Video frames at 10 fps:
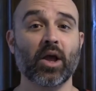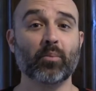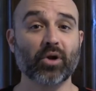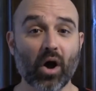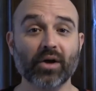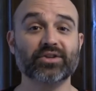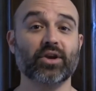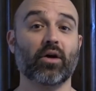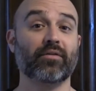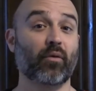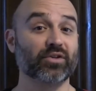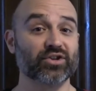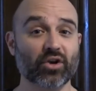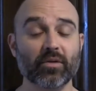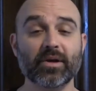but also for
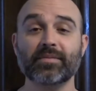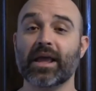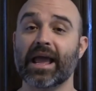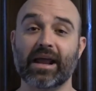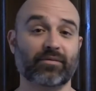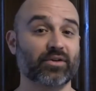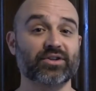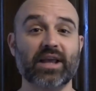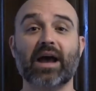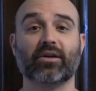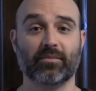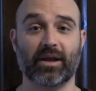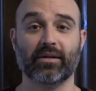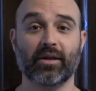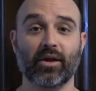sermon and for sacrament.